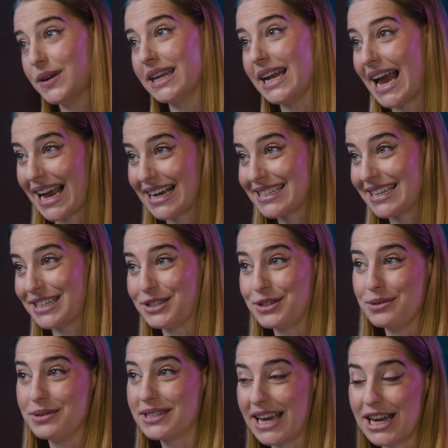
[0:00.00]
get access
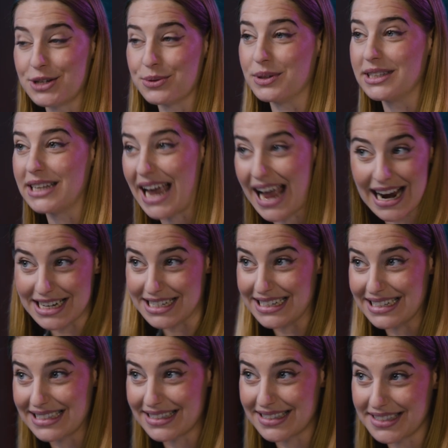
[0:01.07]
to scheduled
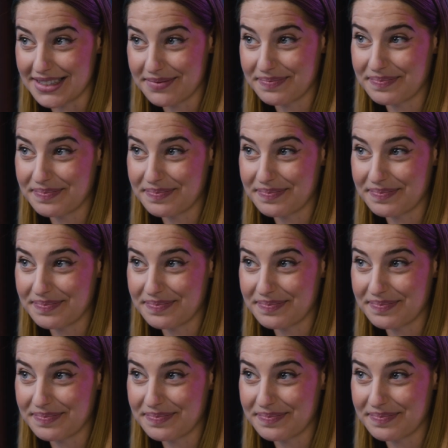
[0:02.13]
actions.